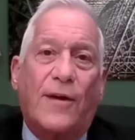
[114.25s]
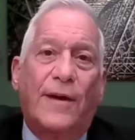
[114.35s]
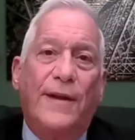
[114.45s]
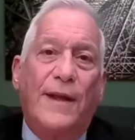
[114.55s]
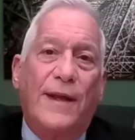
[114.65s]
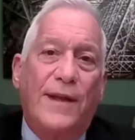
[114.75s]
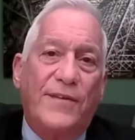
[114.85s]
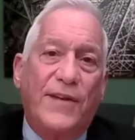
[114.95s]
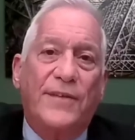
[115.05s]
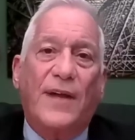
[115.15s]
This
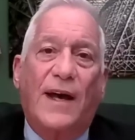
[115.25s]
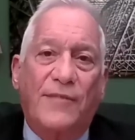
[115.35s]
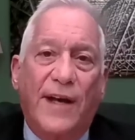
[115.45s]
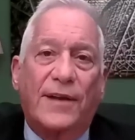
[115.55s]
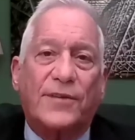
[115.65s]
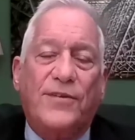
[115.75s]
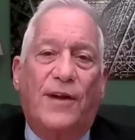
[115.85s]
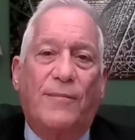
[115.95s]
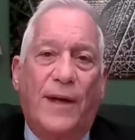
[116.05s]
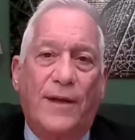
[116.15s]
collaboration once held
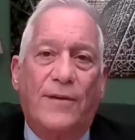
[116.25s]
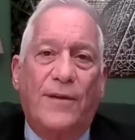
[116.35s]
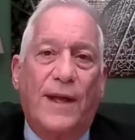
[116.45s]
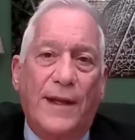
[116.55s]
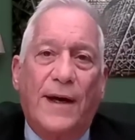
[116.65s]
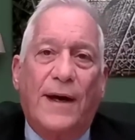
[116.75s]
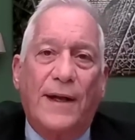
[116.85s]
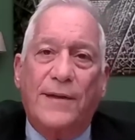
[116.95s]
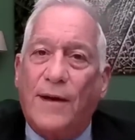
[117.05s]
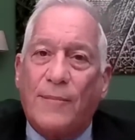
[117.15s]
a vision of
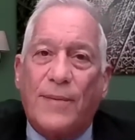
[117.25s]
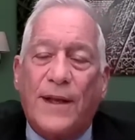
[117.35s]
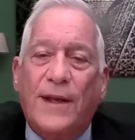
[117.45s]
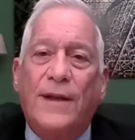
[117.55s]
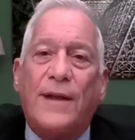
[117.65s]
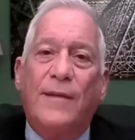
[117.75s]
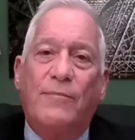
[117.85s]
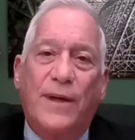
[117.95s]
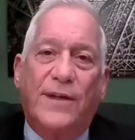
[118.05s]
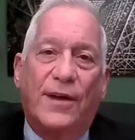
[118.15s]
transparency,
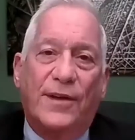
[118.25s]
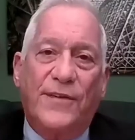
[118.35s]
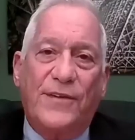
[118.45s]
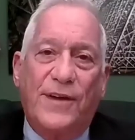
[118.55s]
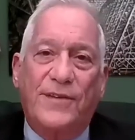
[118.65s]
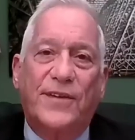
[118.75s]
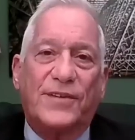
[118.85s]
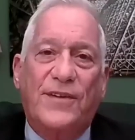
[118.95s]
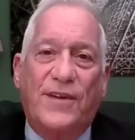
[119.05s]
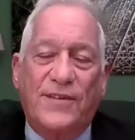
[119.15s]
OPS,
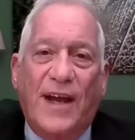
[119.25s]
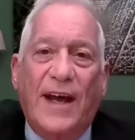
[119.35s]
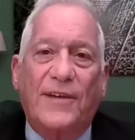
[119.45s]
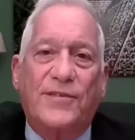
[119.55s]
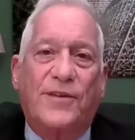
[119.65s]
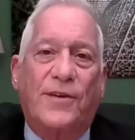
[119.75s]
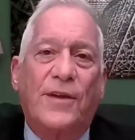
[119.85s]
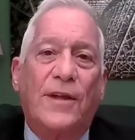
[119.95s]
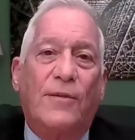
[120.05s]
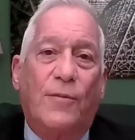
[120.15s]
and widespread
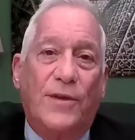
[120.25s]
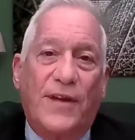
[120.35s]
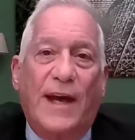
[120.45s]
benefit,